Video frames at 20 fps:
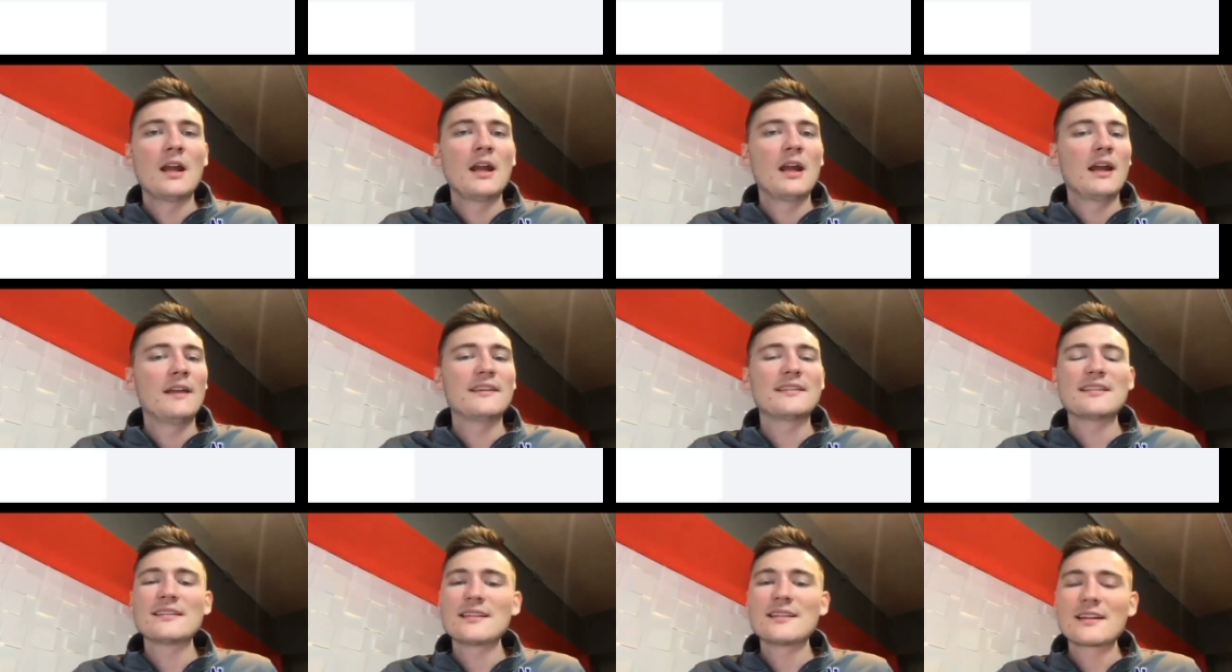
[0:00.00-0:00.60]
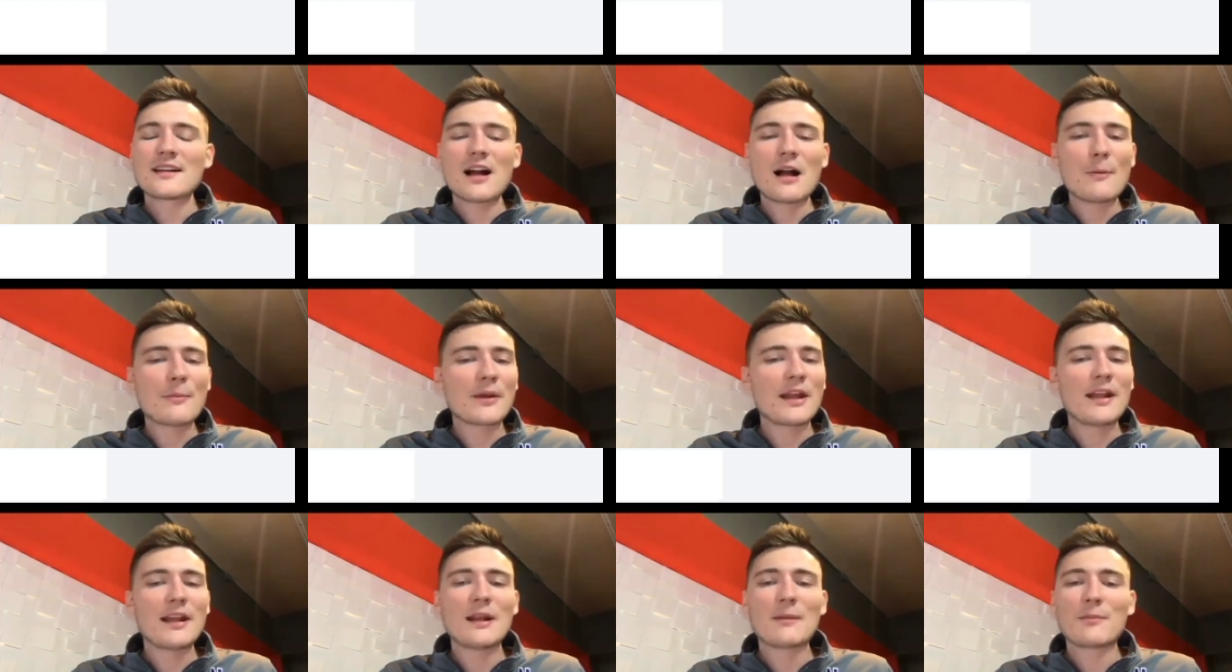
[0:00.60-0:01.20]
And this isn't
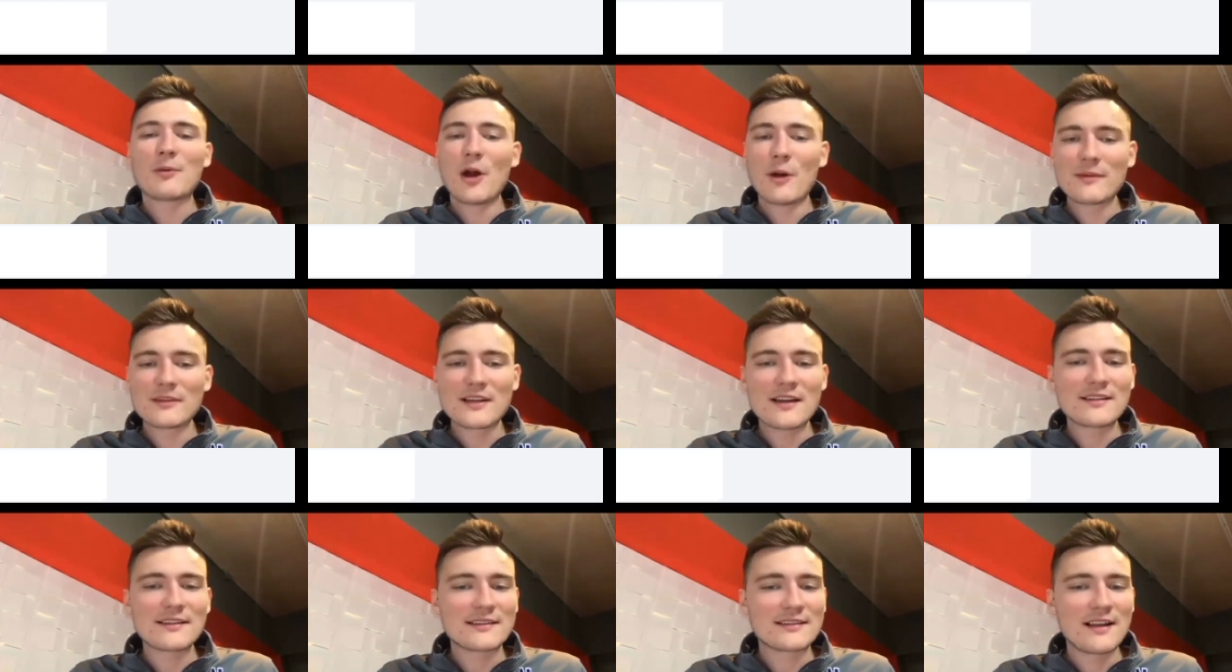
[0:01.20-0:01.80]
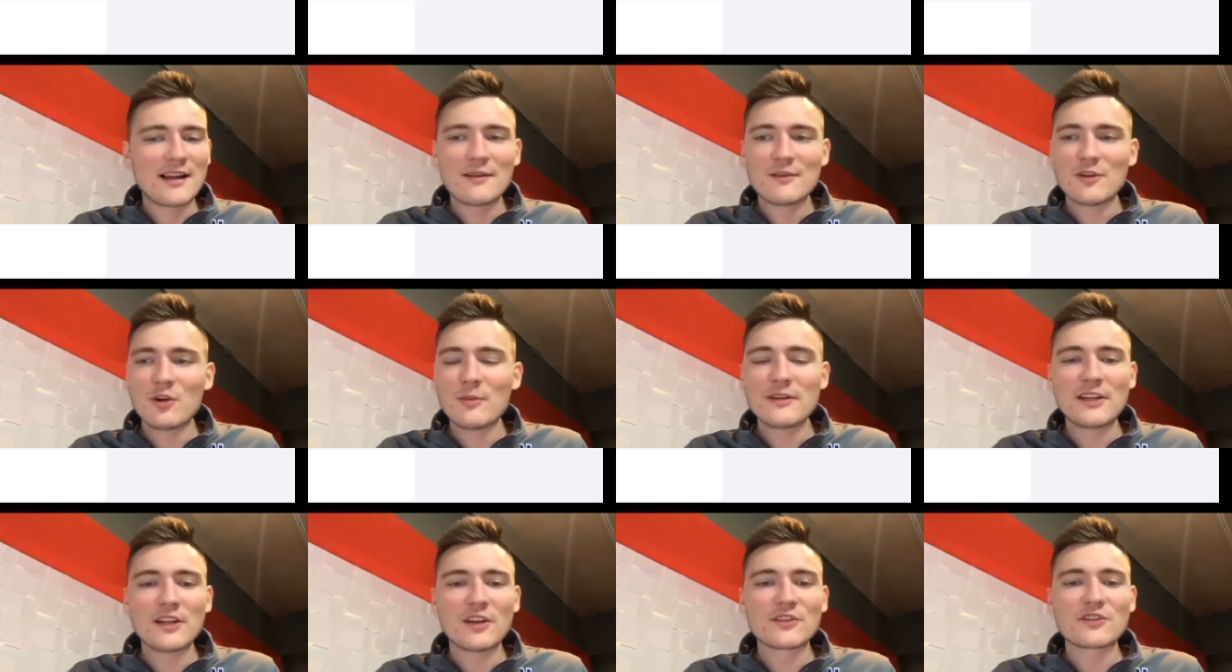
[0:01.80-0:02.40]
complicated. I promise, guys, it's not no
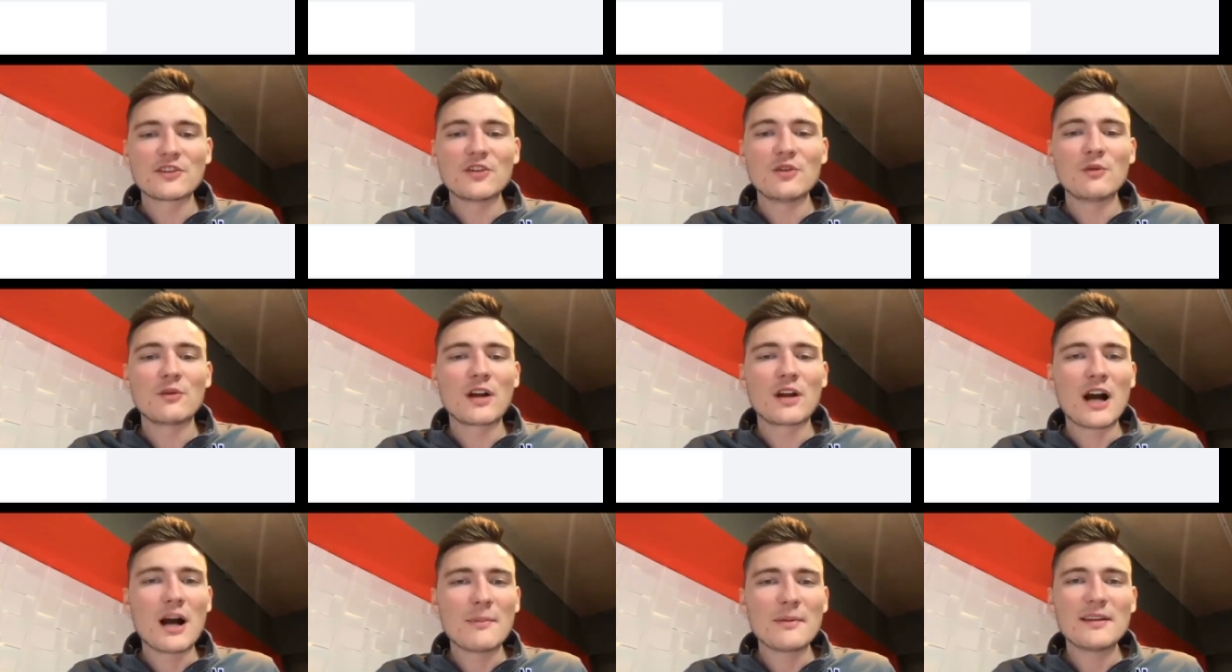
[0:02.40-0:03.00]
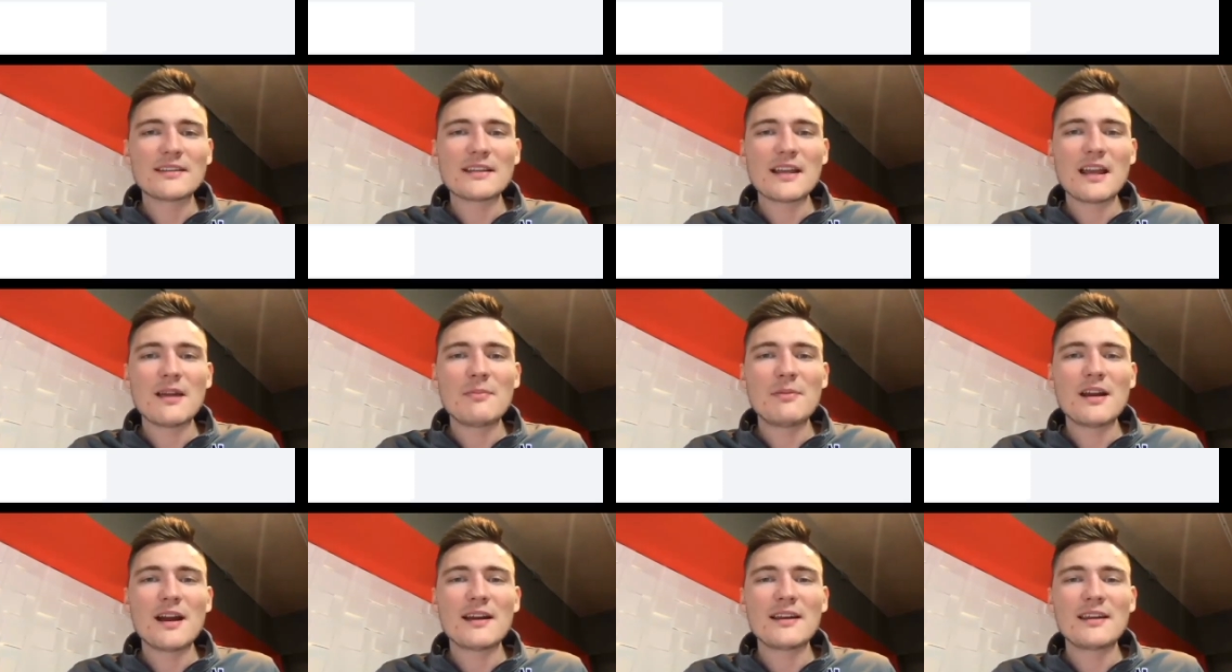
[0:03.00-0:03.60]
big deal. So you copy this
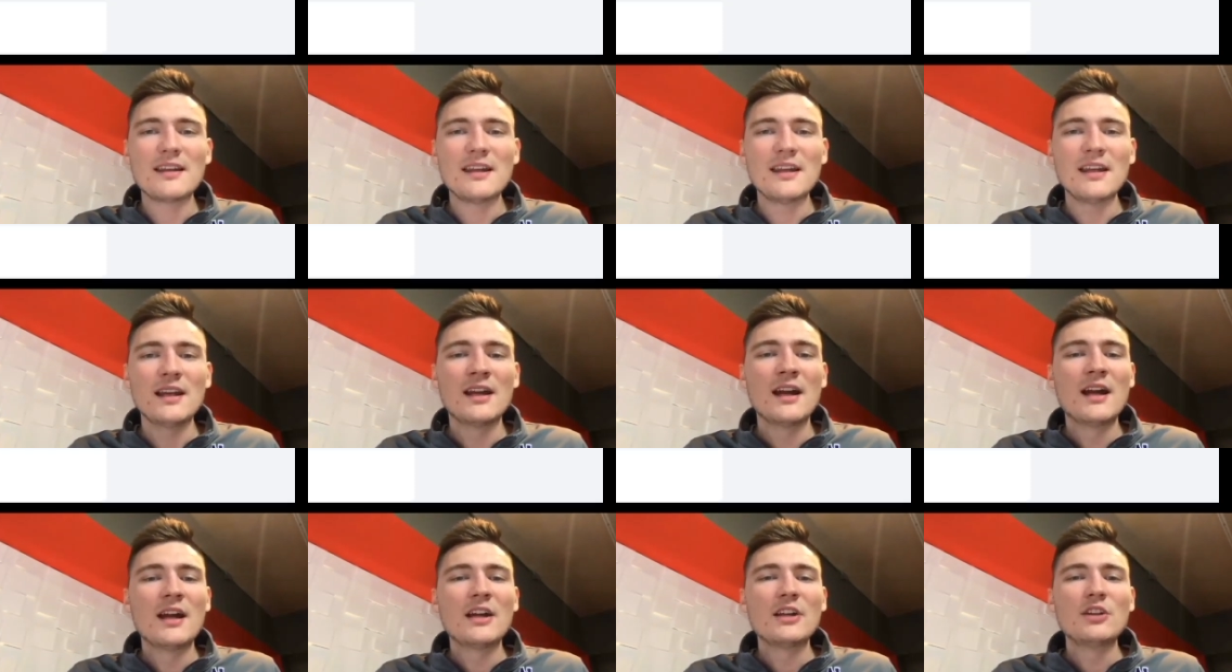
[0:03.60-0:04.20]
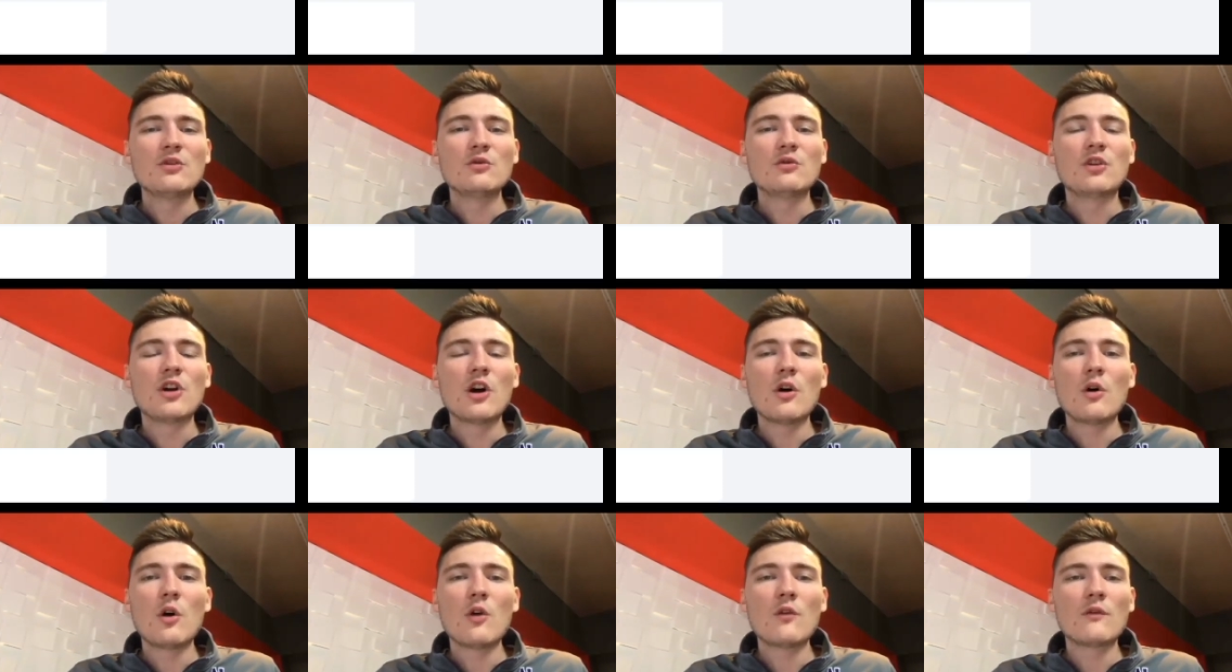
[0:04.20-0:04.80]
API key, you
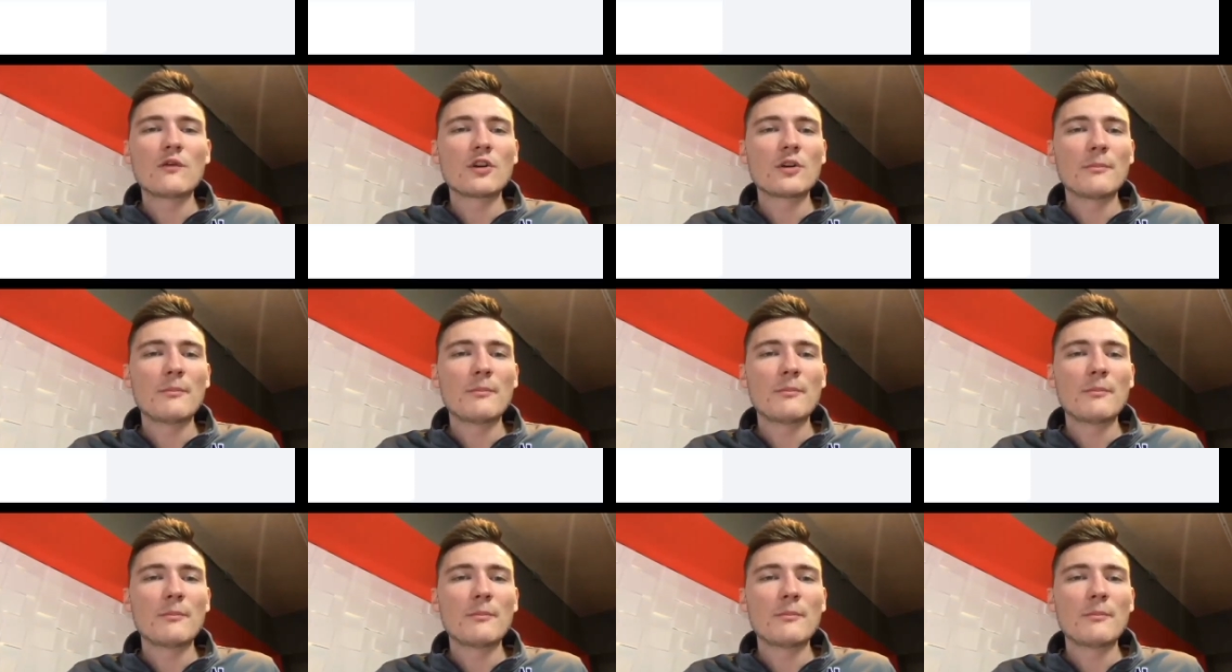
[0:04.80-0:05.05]
go over